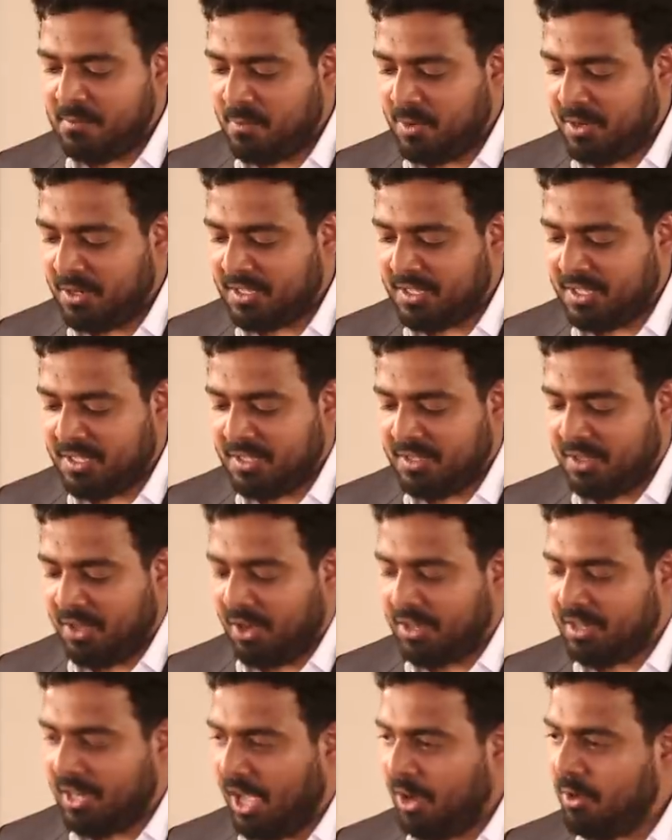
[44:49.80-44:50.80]
working
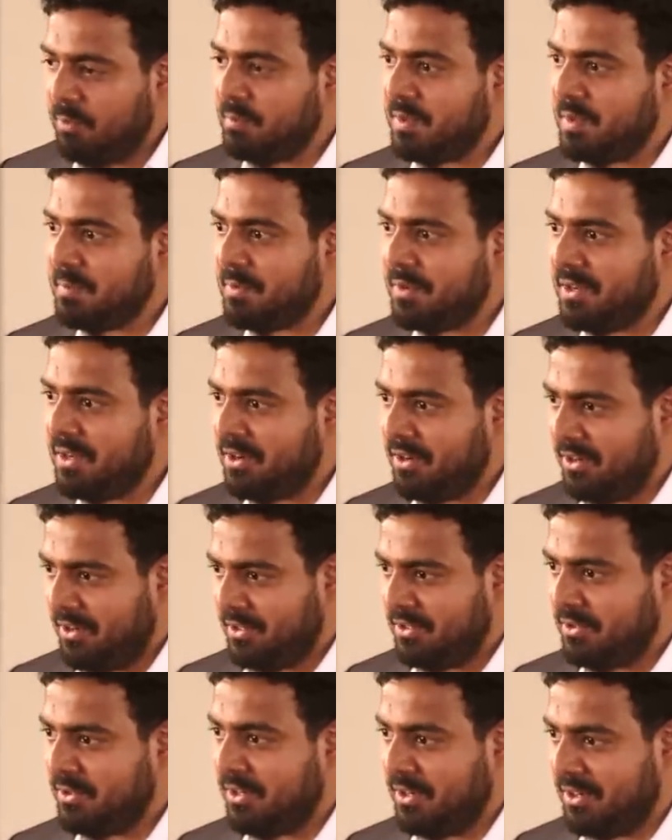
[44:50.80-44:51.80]
on how people
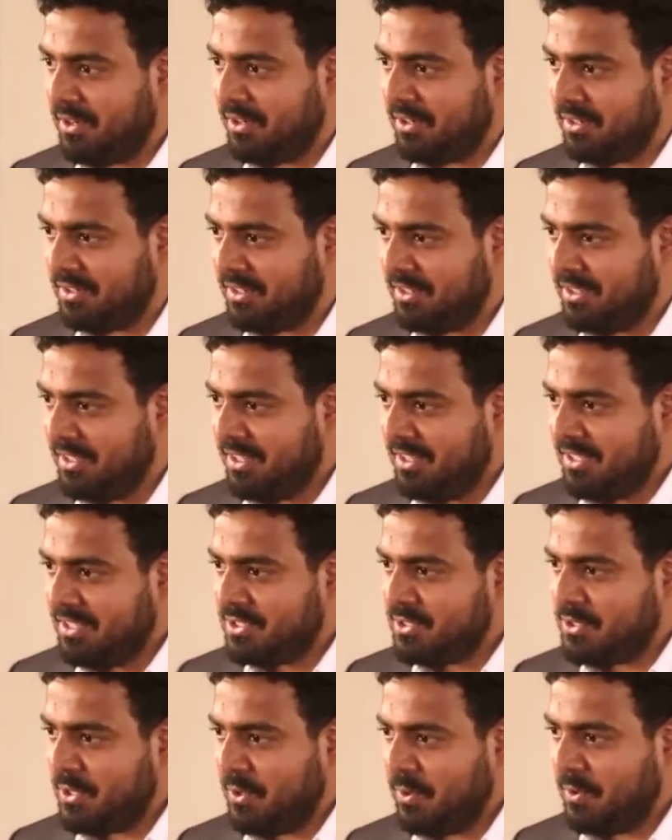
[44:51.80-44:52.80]
learn to learn.
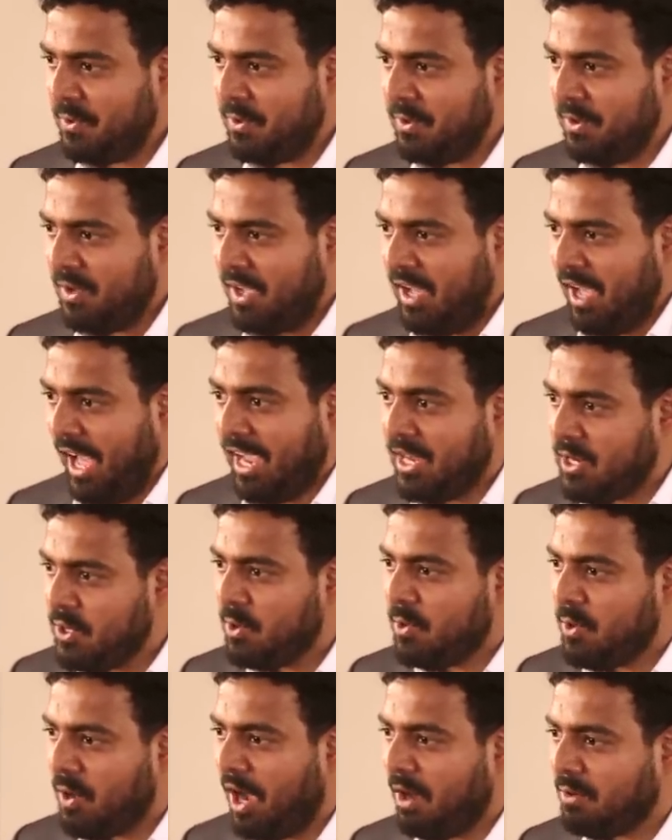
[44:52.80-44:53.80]
So I
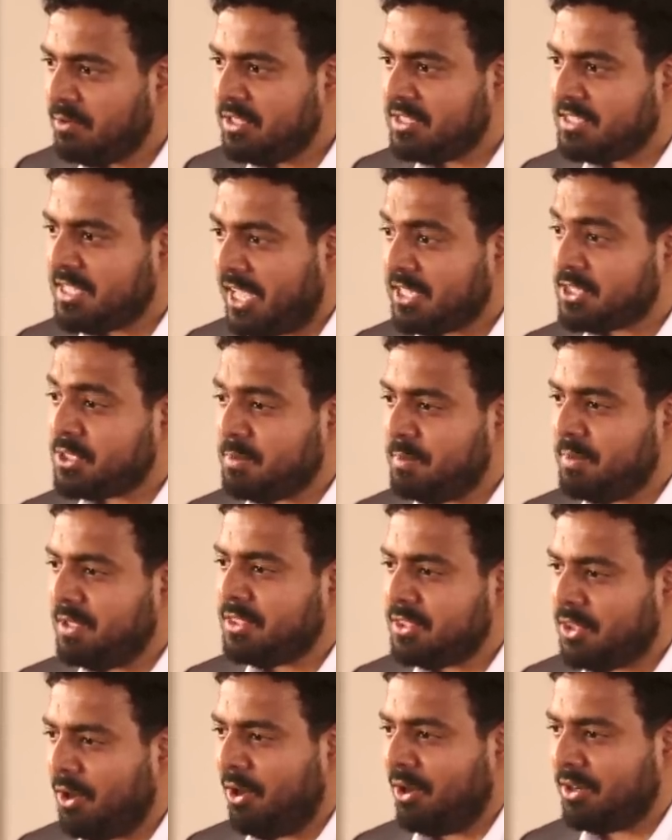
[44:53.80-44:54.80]
know how this has to be
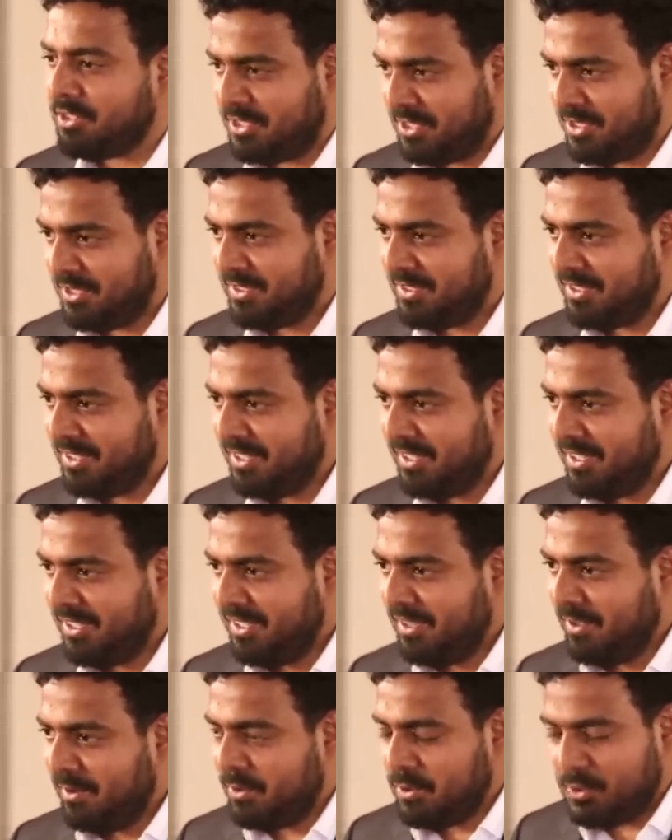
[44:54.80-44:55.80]
taught.
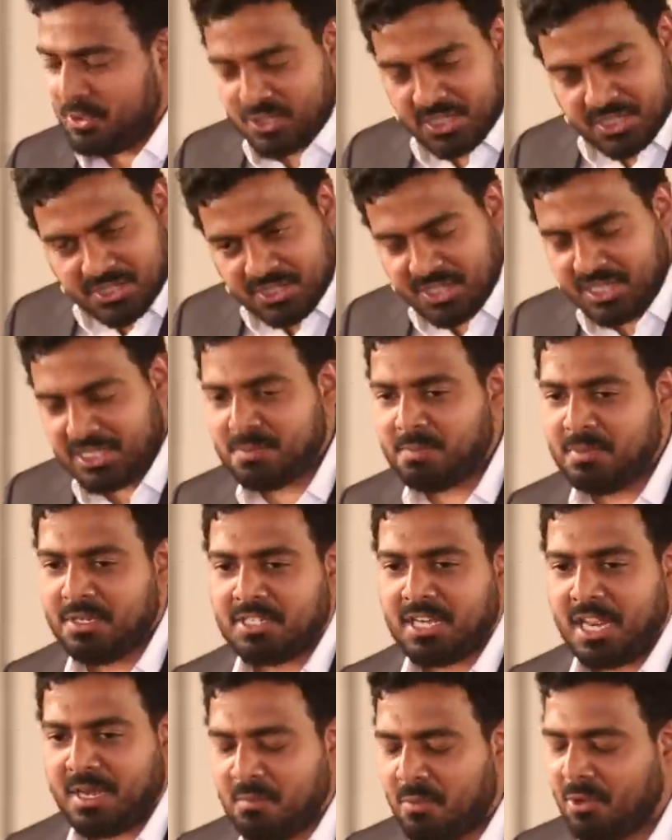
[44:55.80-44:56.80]
Just teach me
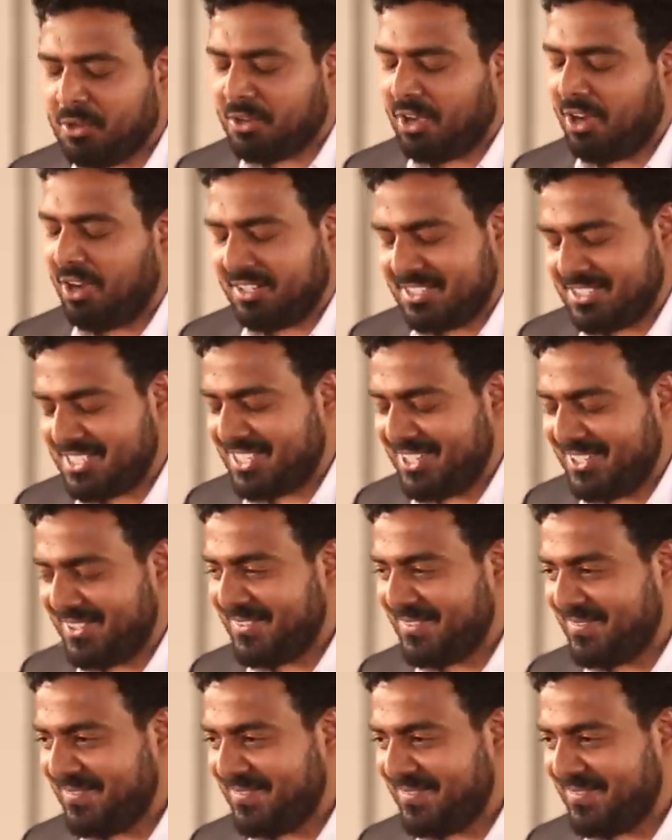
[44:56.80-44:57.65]
10 more chords.